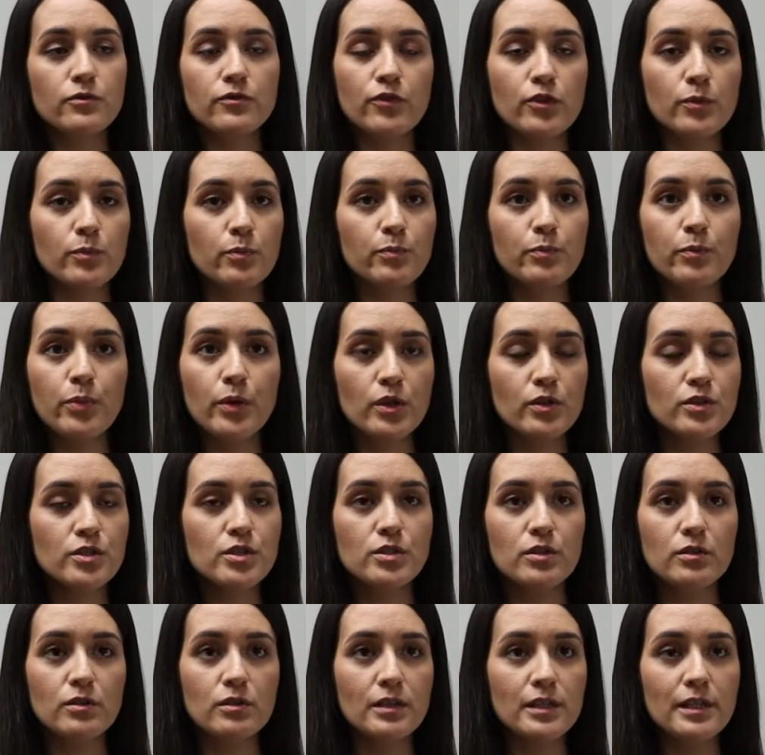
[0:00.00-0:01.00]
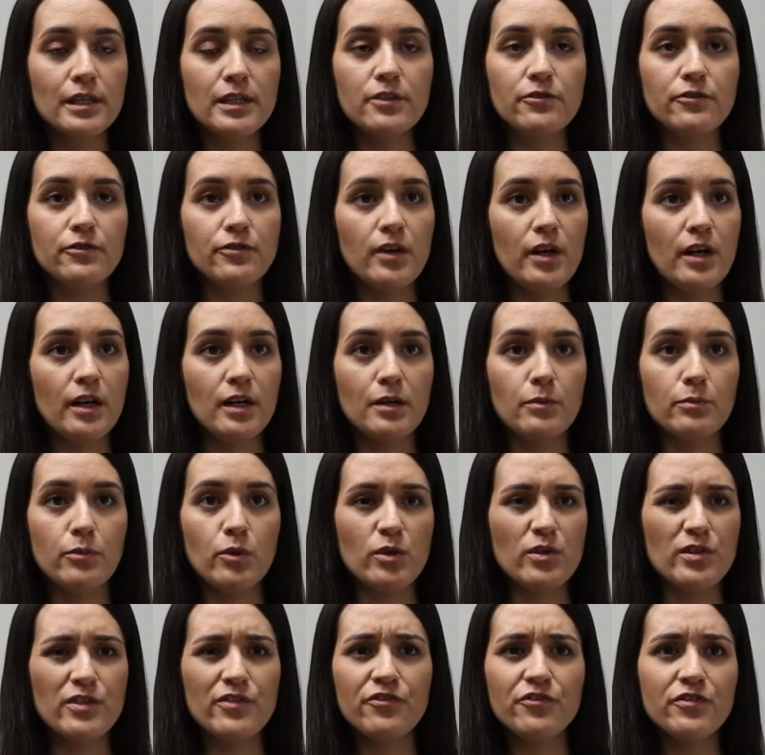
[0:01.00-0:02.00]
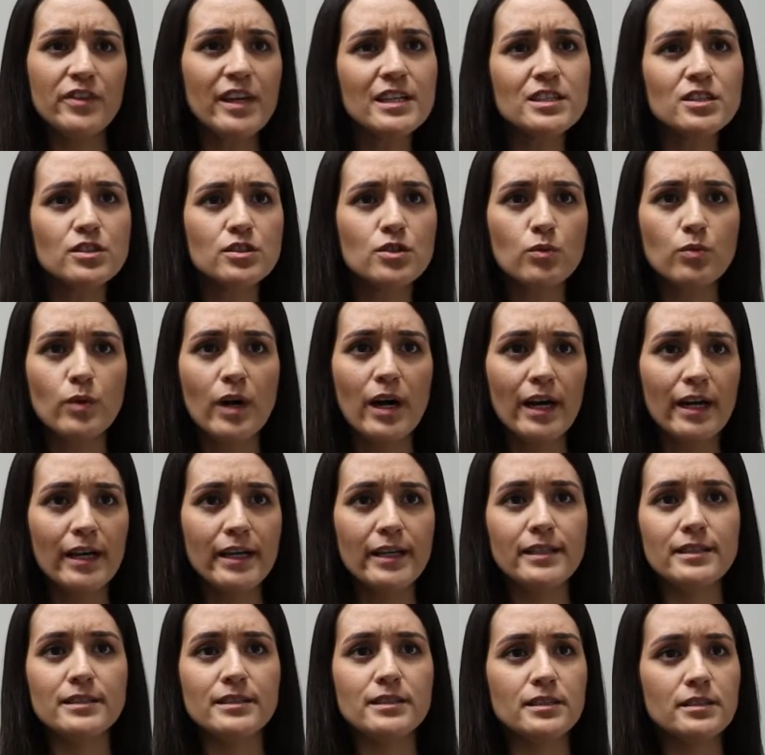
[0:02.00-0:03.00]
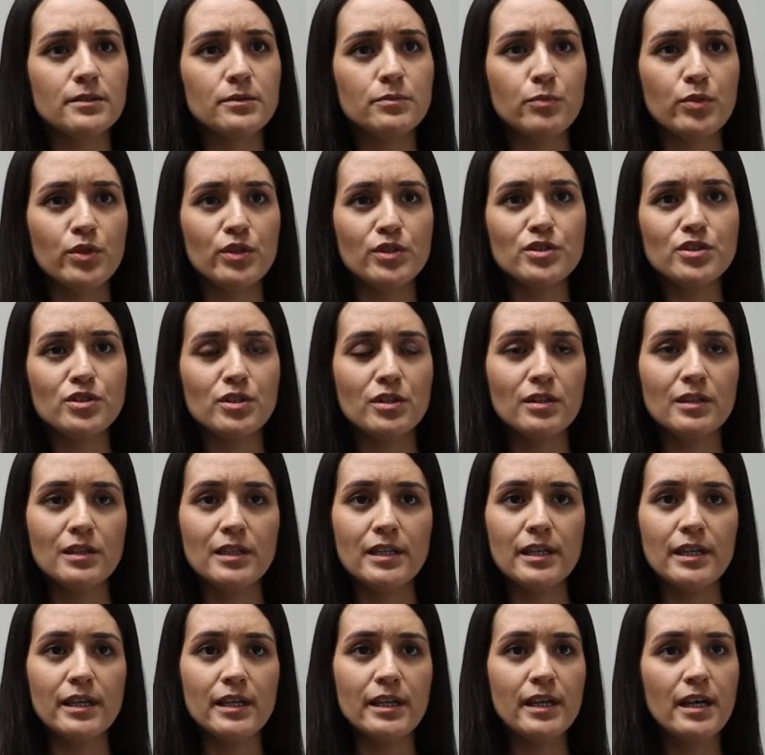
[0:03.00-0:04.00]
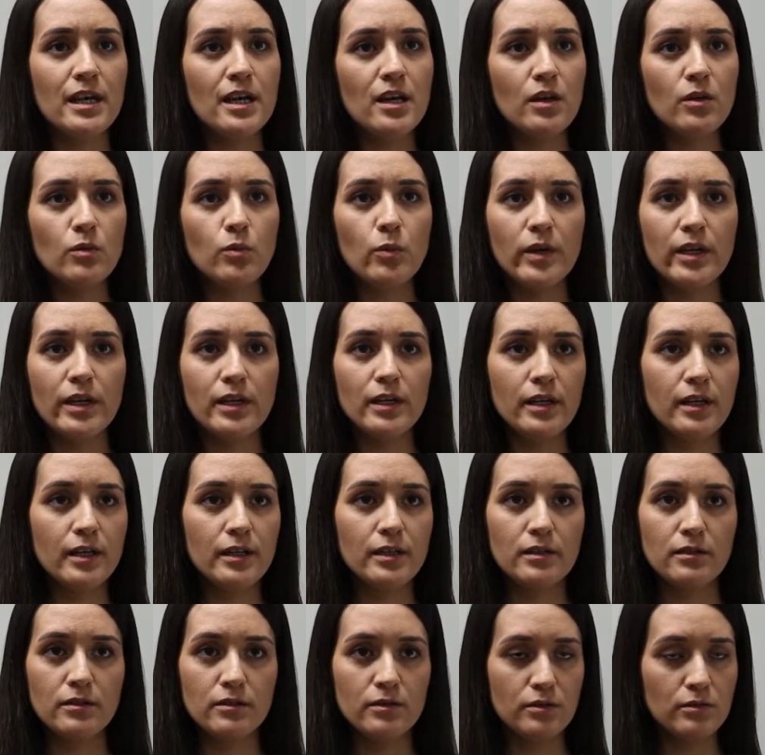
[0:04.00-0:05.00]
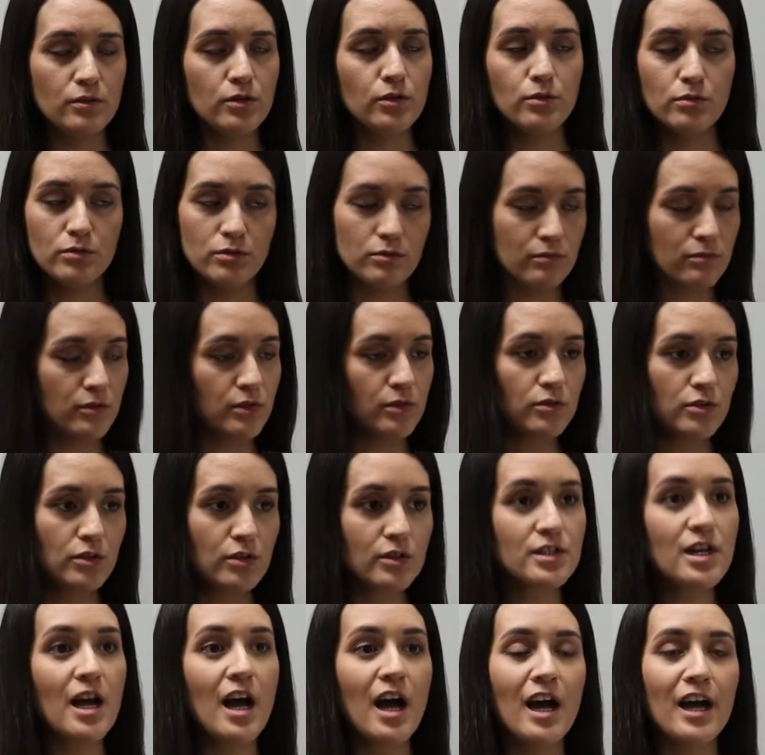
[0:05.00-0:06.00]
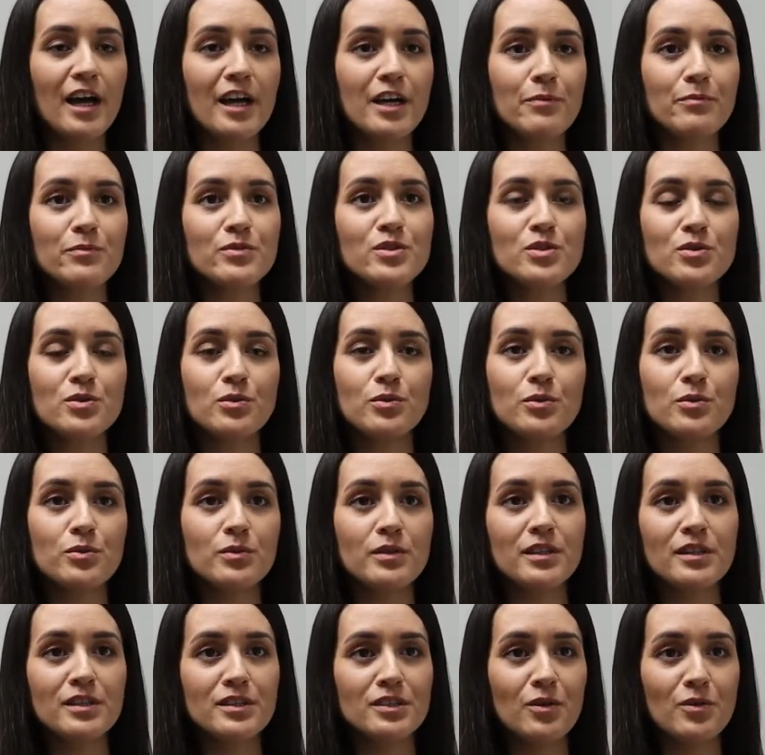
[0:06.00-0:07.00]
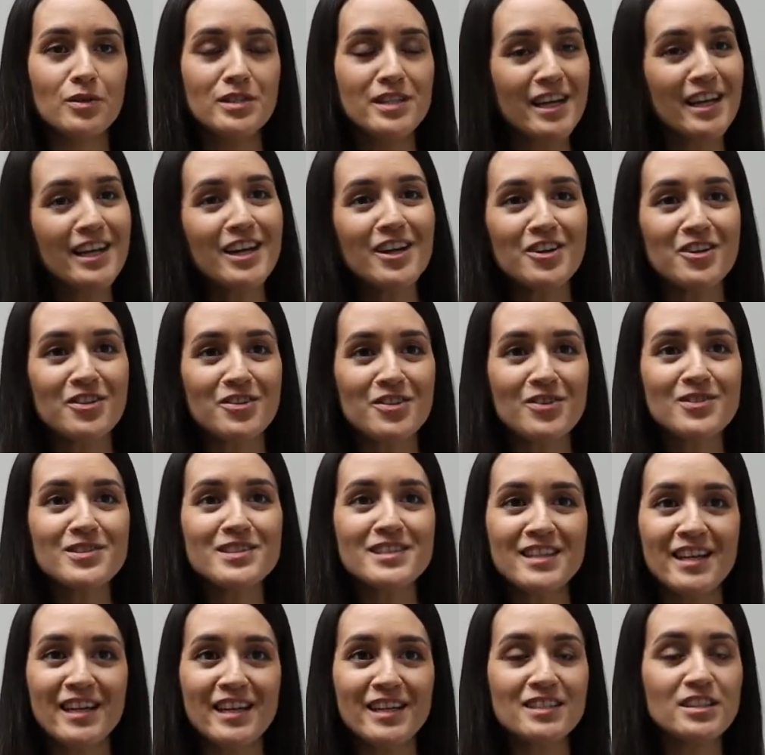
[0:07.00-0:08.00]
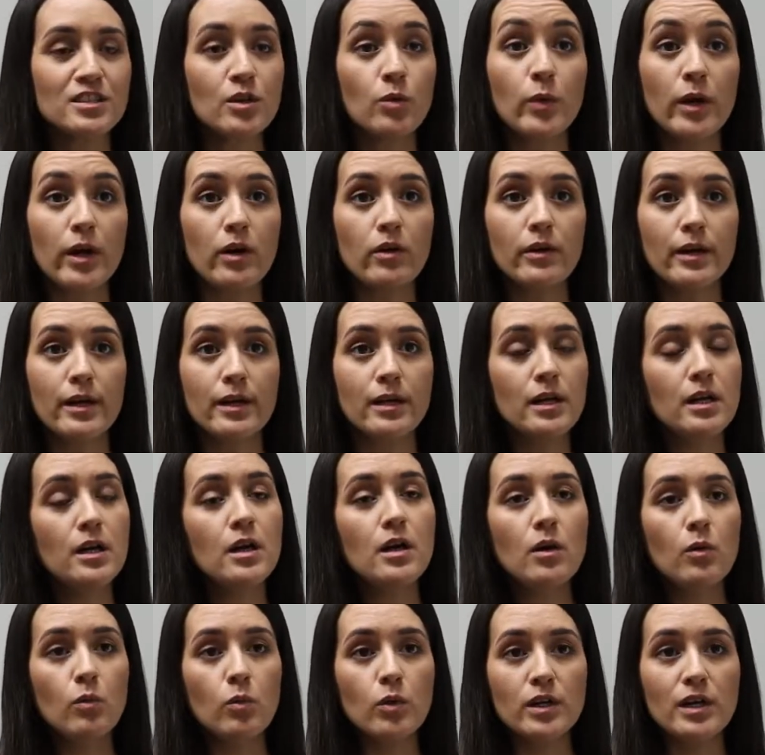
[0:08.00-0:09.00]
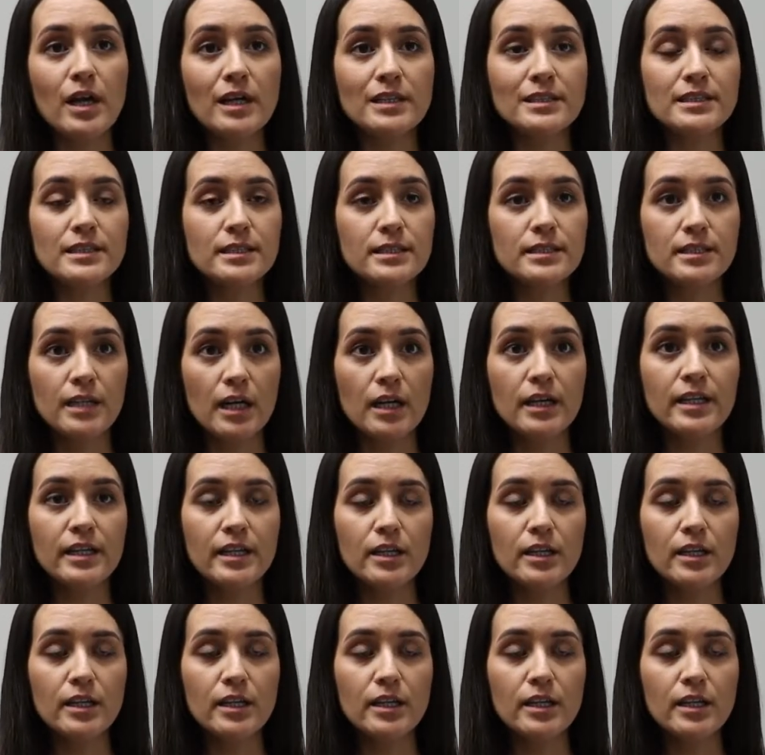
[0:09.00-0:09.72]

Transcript: for personal leave or things to rise personally, we can use our time to go take care of those things. So we're not stuck